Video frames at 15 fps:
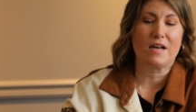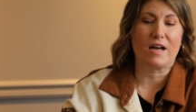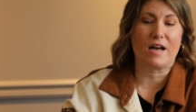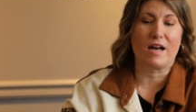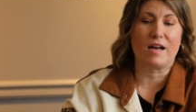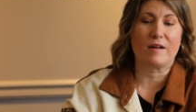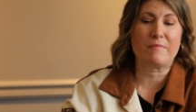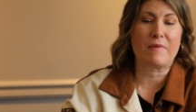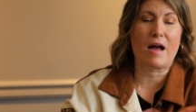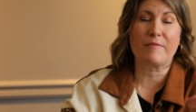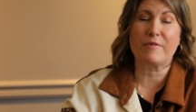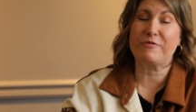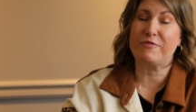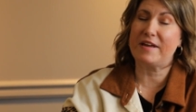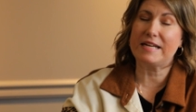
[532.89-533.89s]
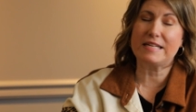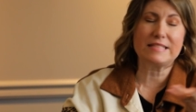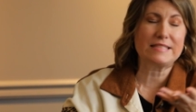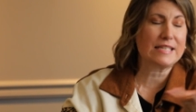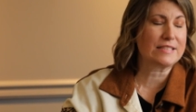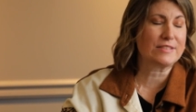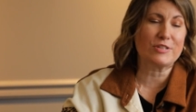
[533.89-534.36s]
Um, I'm a fan
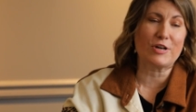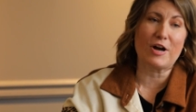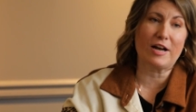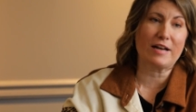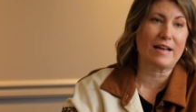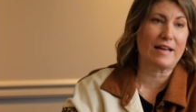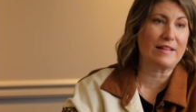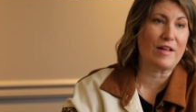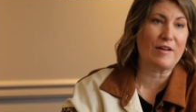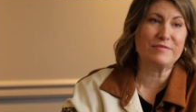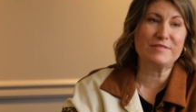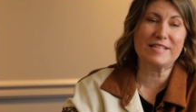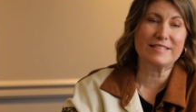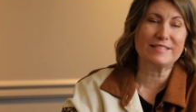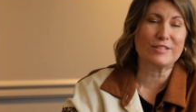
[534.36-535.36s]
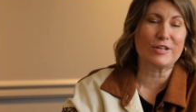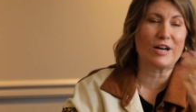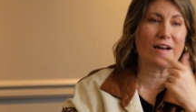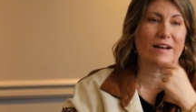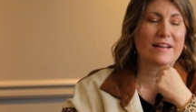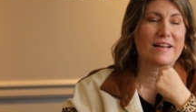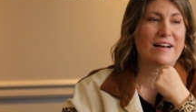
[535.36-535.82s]
of TikTok. I love
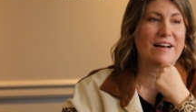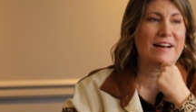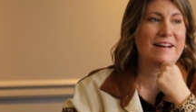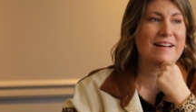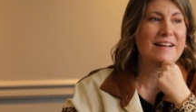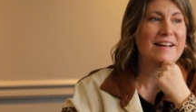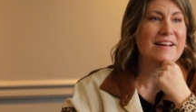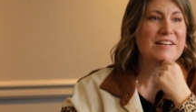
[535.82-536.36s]
TikTok. Uh,